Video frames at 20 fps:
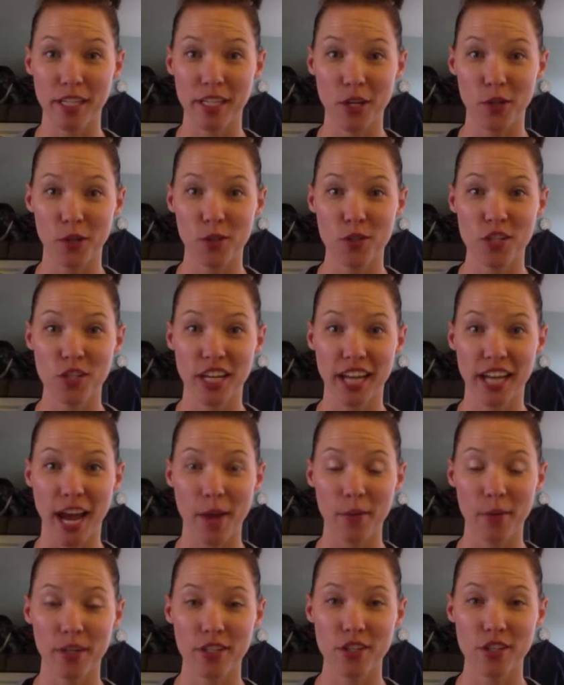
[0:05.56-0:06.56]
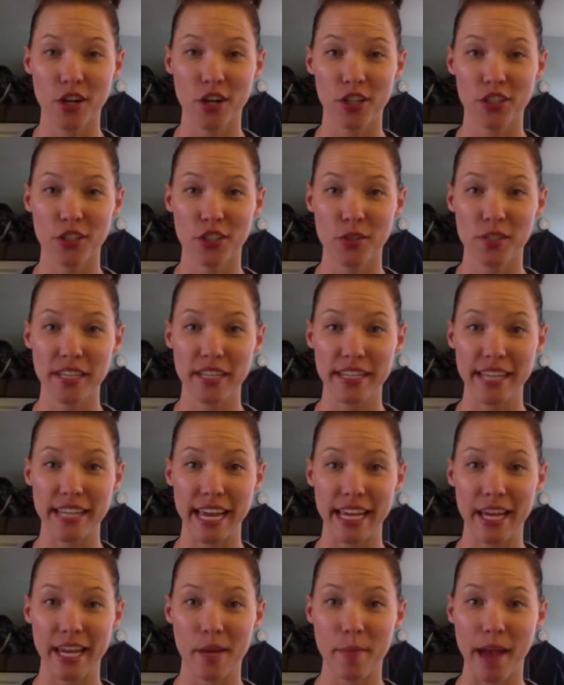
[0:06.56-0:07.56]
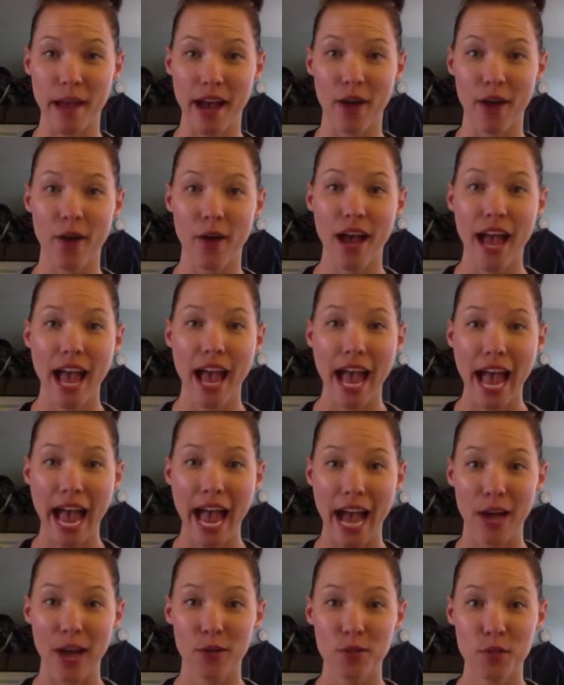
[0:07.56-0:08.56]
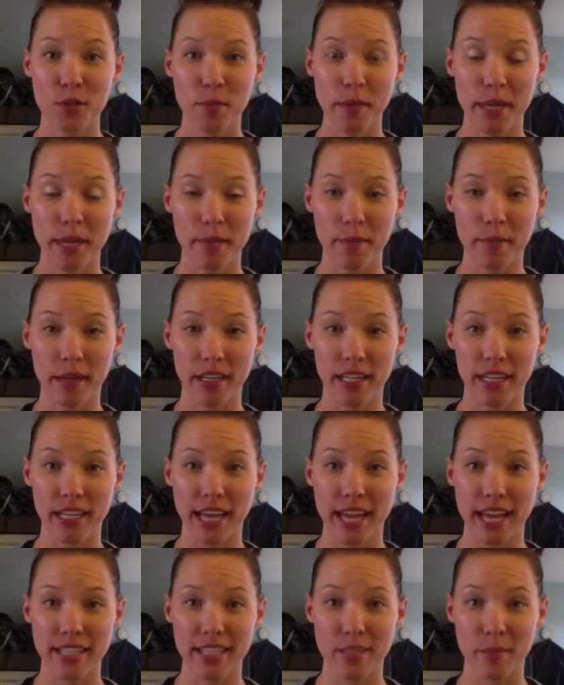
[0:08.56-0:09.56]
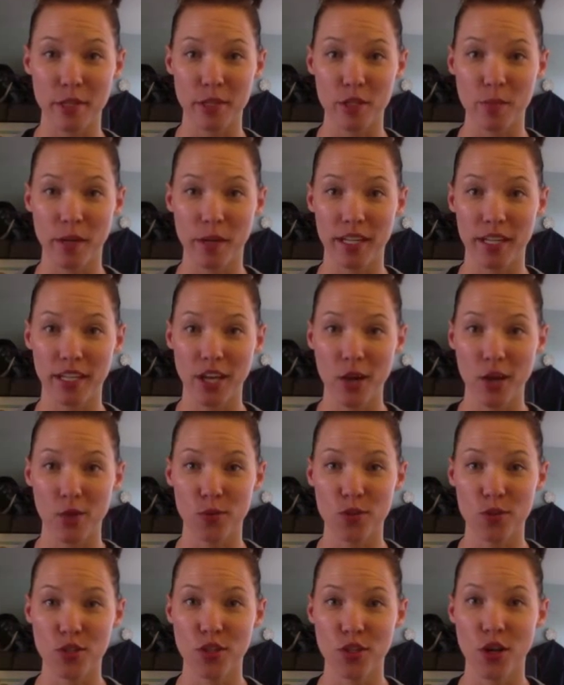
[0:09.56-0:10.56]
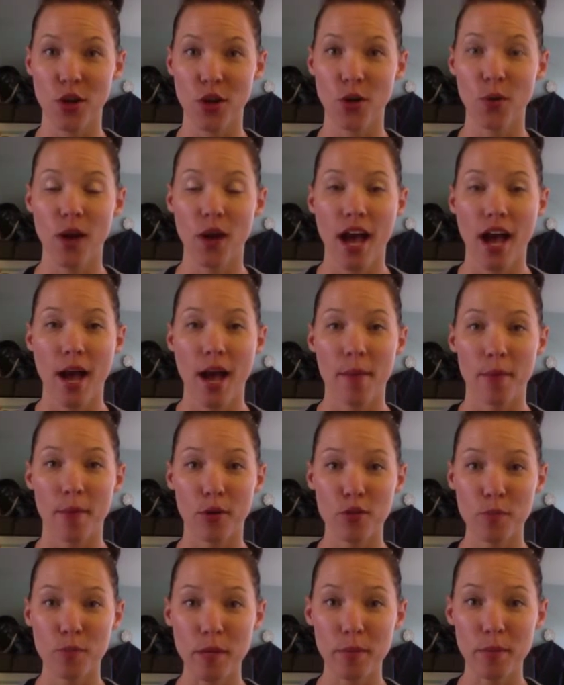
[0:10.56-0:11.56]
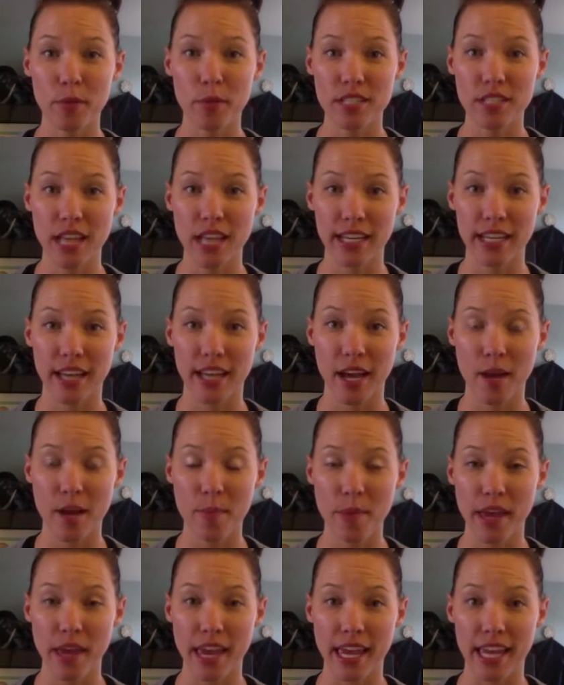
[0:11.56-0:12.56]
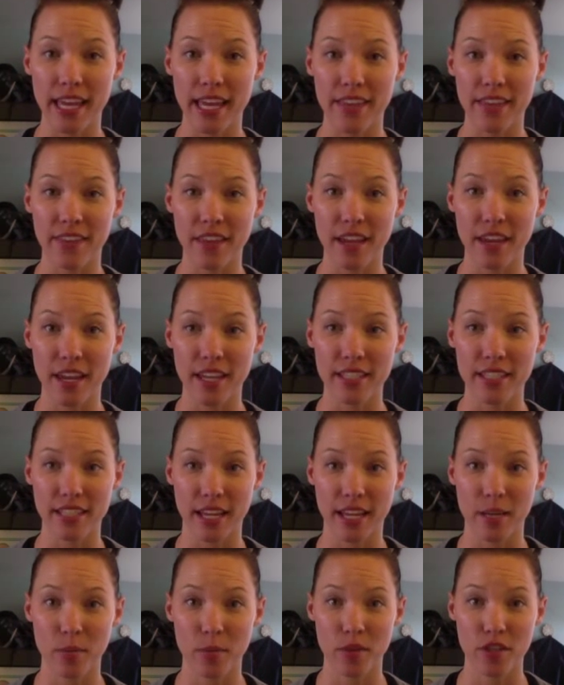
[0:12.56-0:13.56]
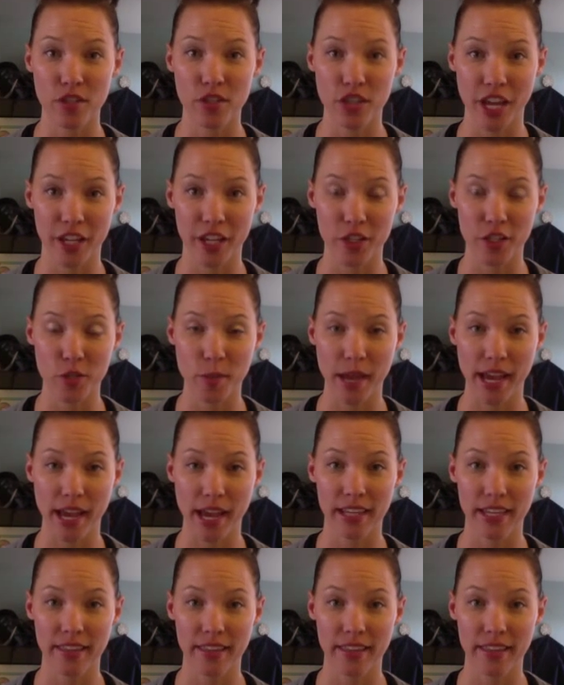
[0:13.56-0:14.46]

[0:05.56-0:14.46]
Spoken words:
Coach, and I want to talk to you today about how to make money as a Beachbody Coach. So most people sign up and they sign up with a challenge pack.